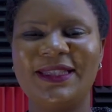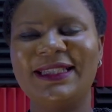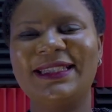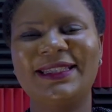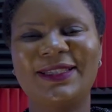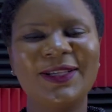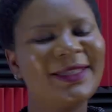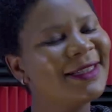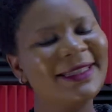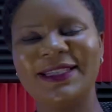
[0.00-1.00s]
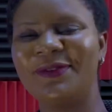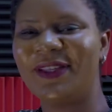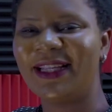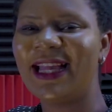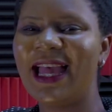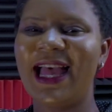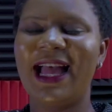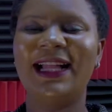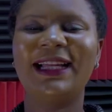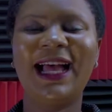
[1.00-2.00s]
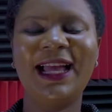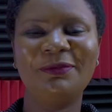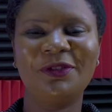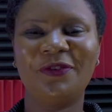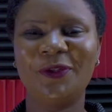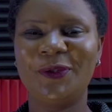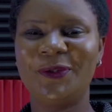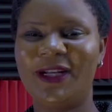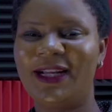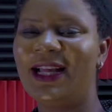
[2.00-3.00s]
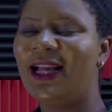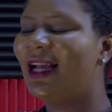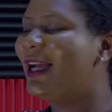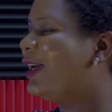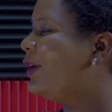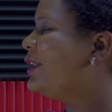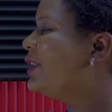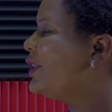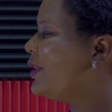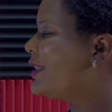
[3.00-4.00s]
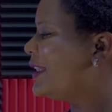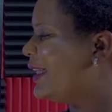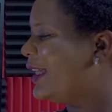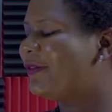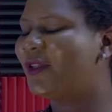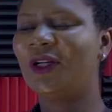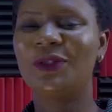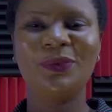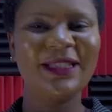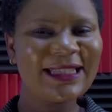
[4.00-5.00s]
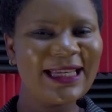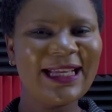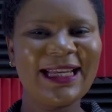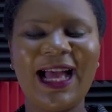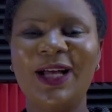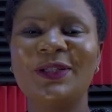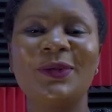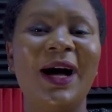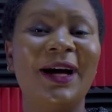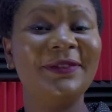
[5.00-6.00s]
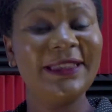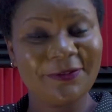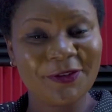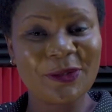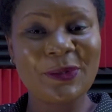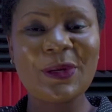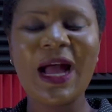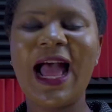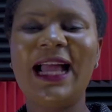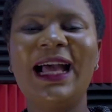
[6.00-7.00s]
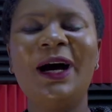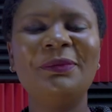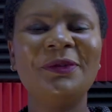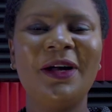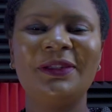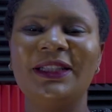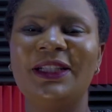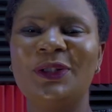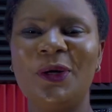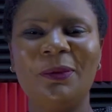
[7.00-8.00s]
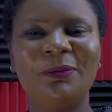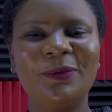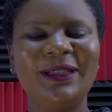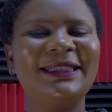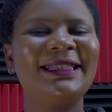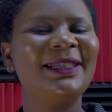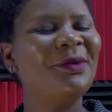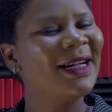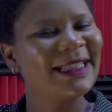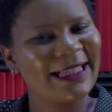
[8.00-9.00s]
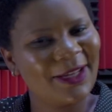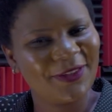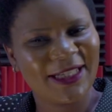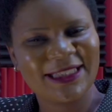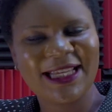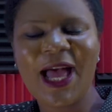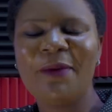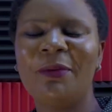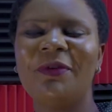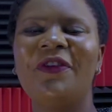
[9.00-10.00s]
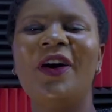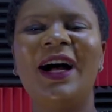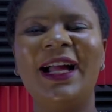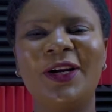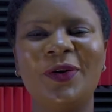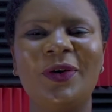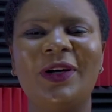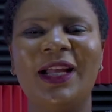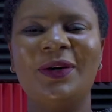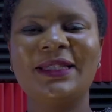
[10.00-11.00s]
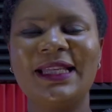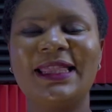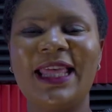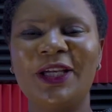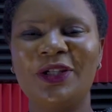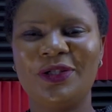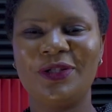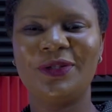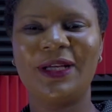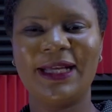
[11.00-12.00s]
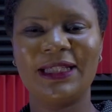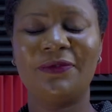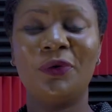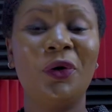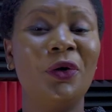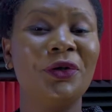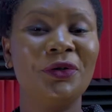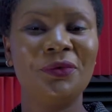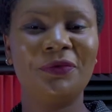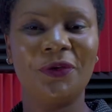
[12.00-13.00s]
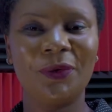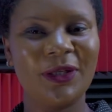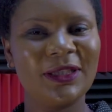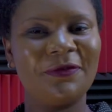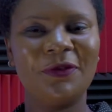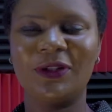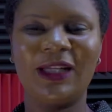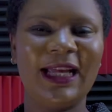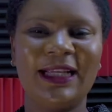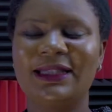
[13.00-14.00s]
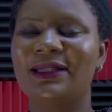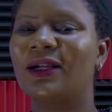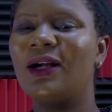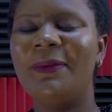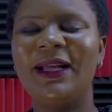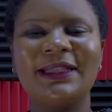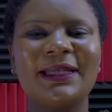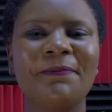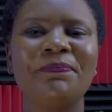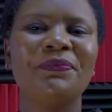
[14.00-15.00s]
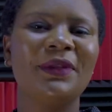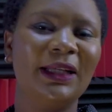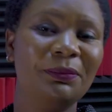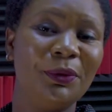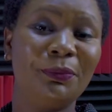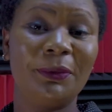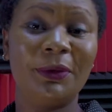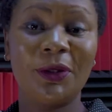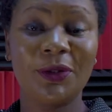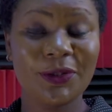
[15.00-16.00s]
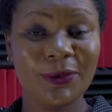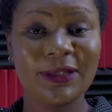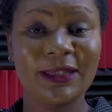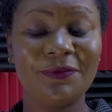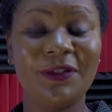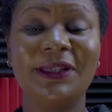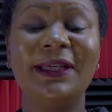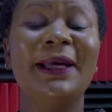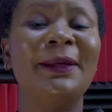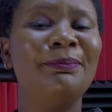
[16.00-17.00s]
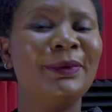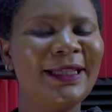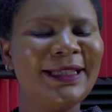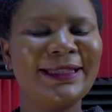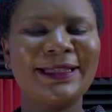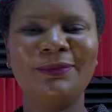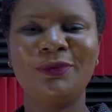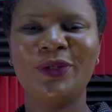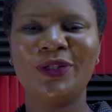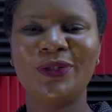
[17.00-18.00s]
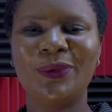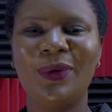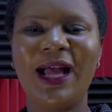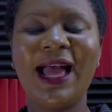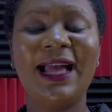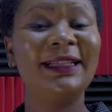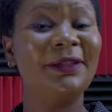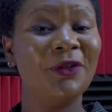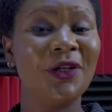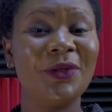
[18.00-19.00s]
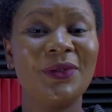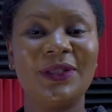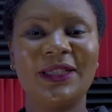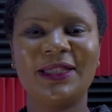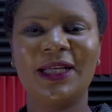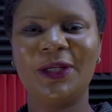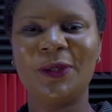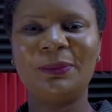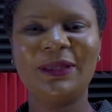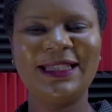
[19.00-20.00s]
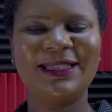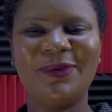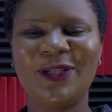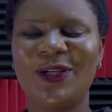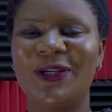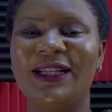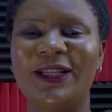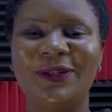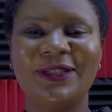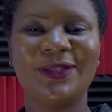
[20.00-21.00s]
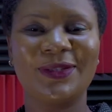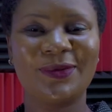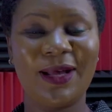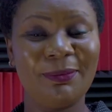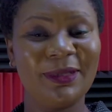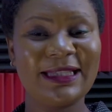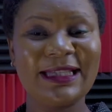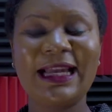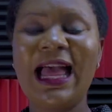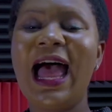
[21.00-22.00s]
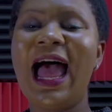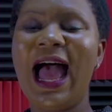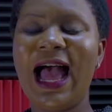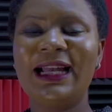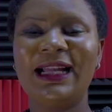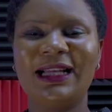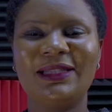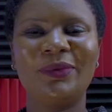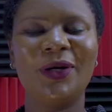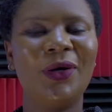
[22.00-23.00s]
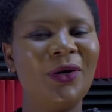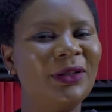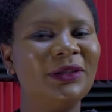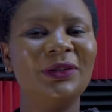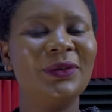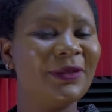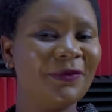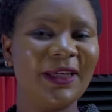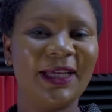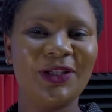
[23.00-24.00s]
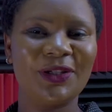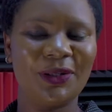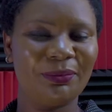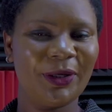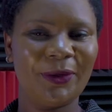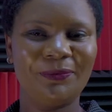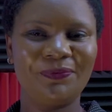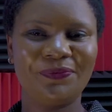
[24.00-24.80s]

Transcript: This is Gusto TV and I am Ifeoluwa. On the news today, I've got WIZKID, I also have DAVIDO, and I'll be rounding it up with Tiwa Savage. But before I go on, I would say thank you to you guys for all you do for us, for the likes, the comments, telling people about Gusto TV. Please keep doing so. And if you're new to this channel, please make sure you click on the subscribe button and as well on the notification bell.